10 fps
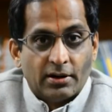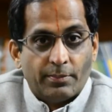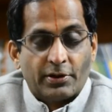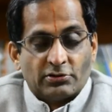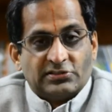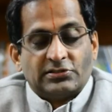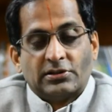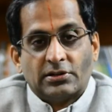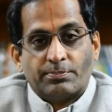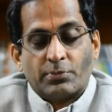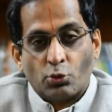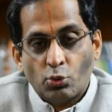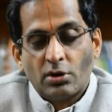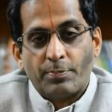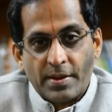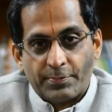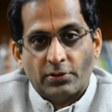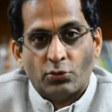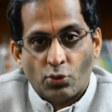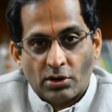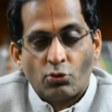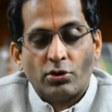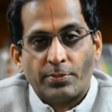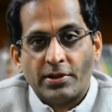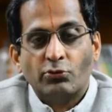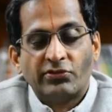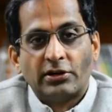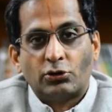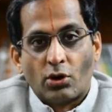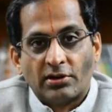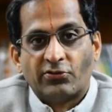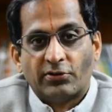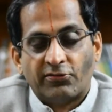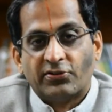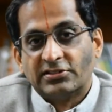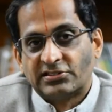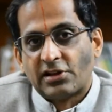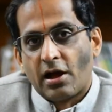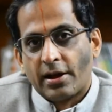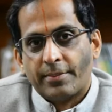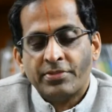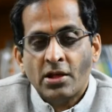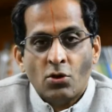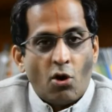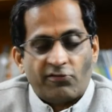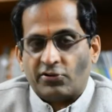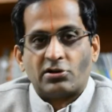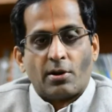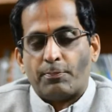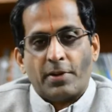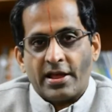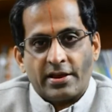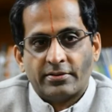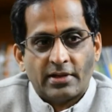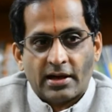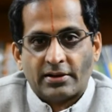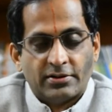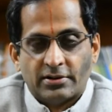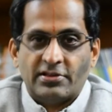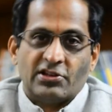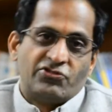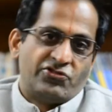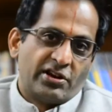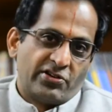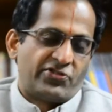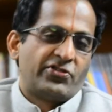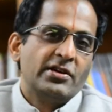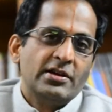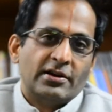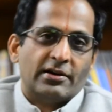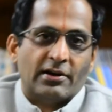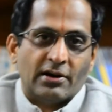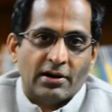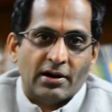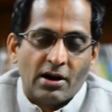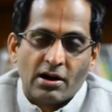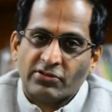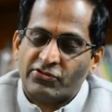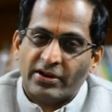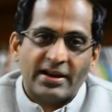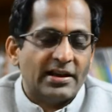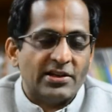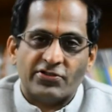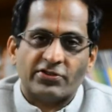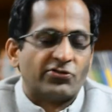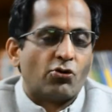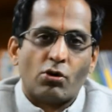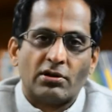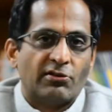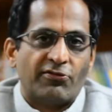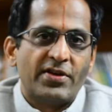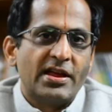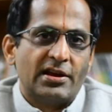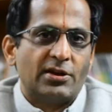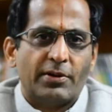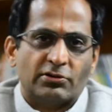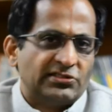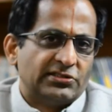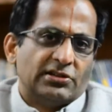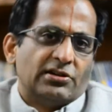because the rural people who are going to be using toilets for the first time often complain that they cherish answering nature's call in the field, because